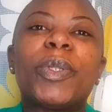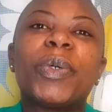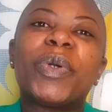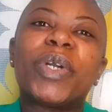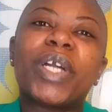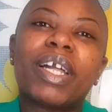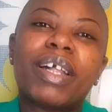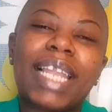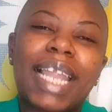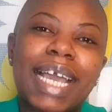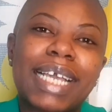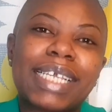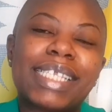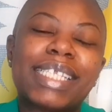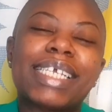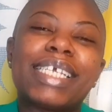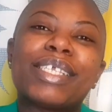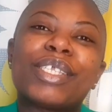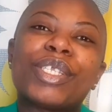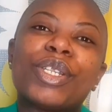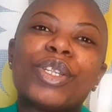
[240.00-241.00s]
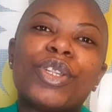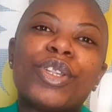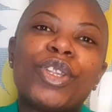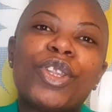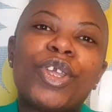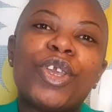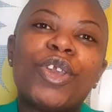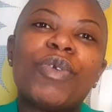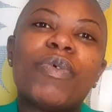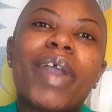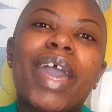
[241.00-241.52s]
who are classed as
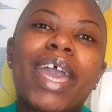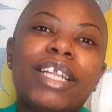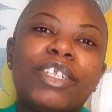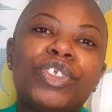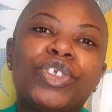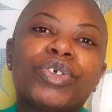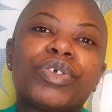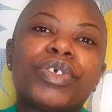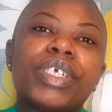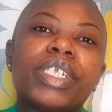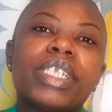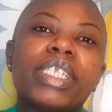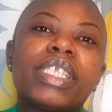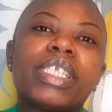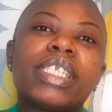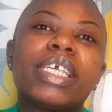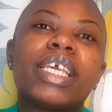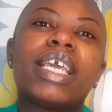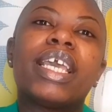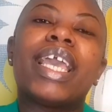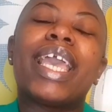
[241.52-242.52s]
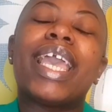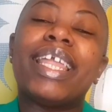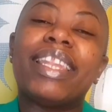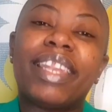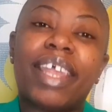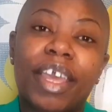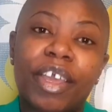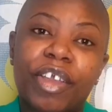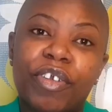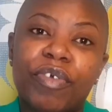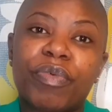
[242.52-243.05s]
new entrants in
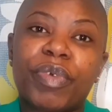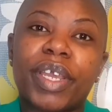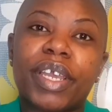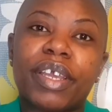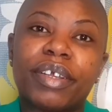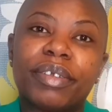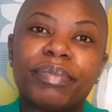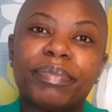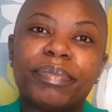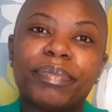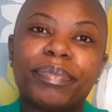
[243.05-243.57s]
their career.